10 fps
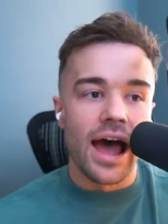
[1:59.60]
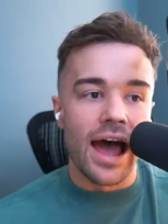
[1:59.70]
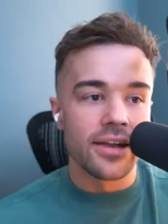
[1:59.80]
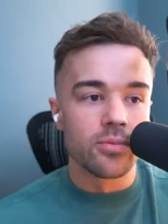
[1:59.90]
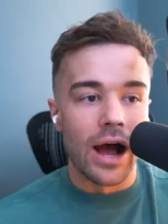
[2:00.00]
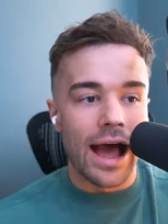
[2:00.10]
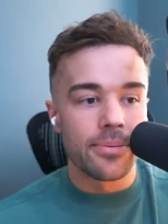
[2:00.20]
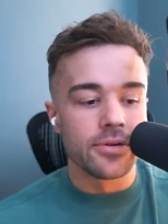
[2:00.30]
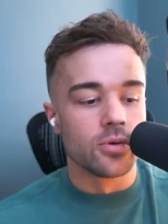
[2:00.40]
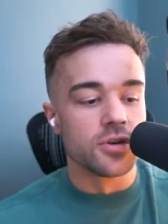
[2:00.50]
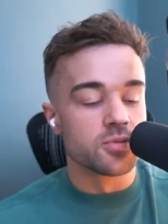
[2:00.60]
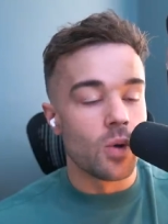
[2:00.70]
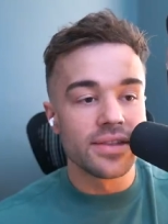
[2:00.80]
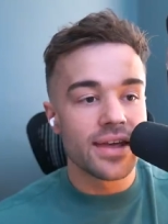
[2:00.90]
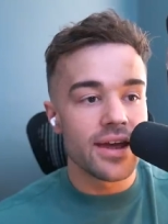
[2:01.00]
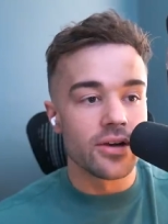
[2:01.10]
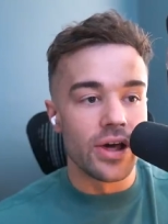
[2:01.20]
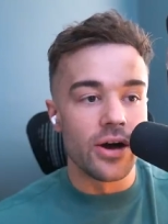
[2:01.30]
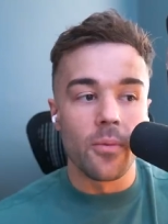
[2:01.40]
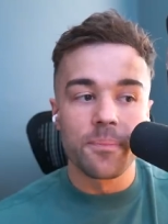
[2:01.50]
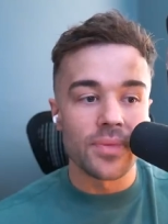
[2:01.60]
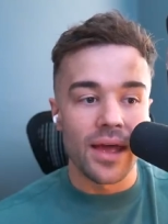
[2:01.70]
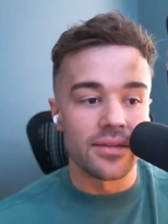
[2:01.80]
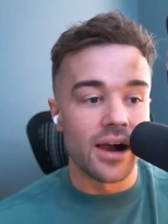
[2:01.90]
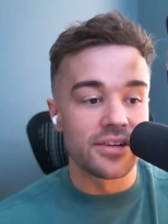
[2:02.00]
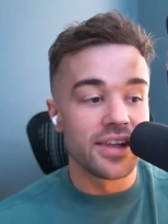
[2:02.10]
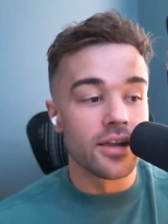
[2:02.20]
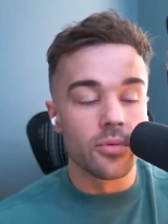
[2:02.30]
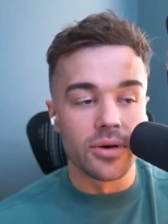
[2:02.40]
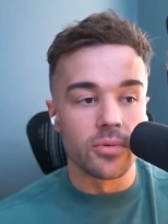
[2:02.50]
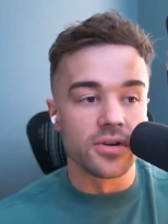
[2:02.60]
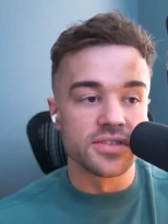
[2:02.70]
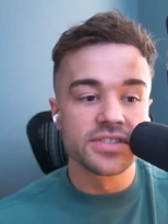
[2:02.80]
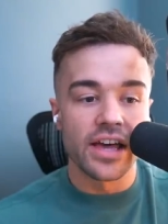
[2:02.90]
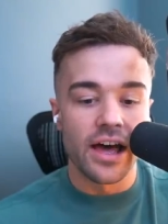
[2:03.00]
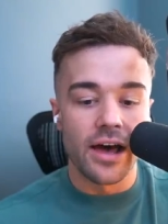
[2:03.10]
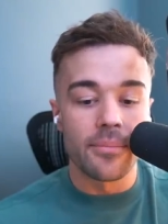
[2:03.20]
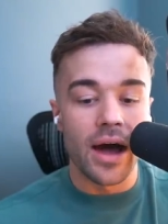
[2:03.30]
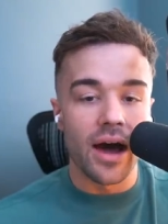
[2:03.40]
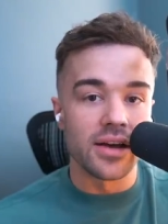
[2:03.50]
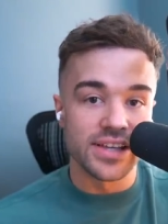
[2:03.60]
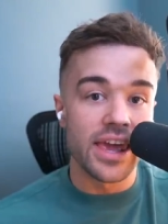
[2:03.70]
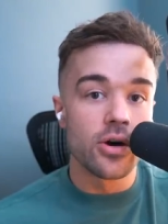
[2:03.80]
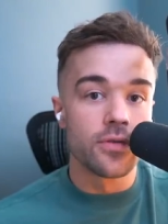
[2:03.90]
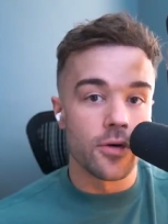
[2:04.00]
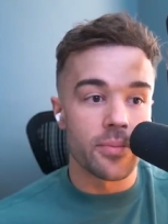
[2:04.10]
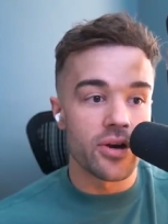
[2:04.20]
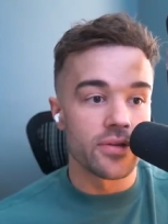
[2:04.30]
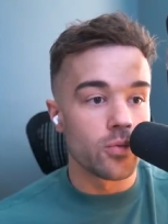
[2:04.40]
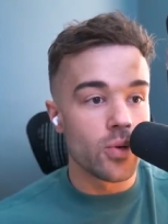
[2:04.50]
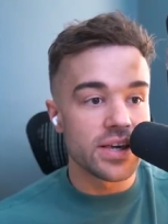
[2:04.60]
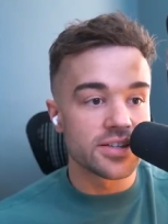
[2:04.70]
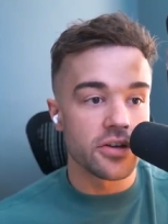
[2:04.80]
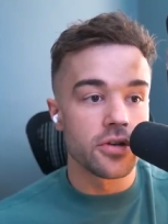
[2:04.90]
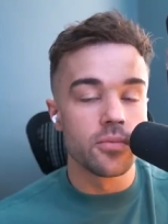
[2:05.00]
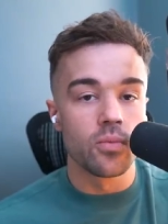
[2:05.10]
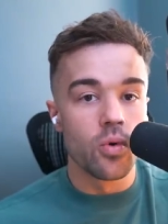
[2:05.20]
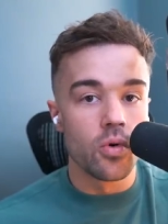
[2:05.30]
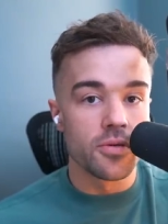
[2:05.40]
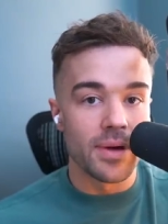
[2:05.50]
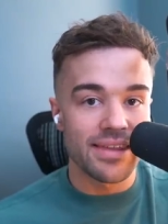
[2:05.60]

And what happened was one day I got ill and I didn't know what it was. Um, I, I, was ill for a period of weeks. I couldn't walk.